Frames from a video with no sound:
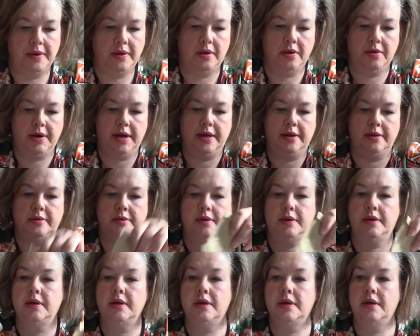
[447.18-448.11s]
All right.
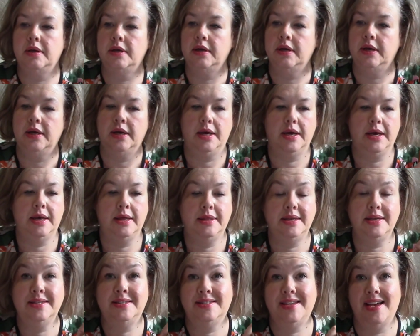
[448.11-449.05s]
And
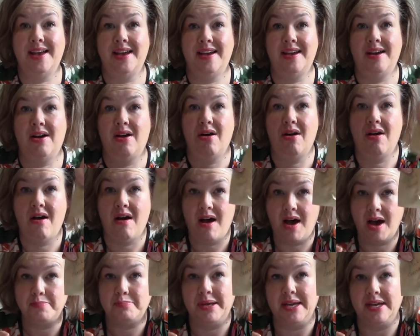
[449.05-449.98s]
these say
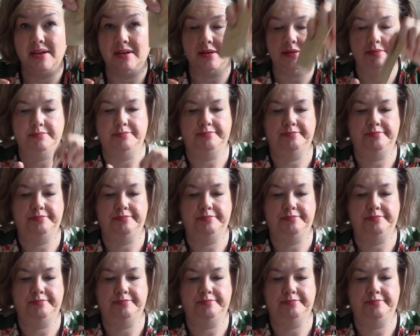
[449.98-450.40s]
hot pink.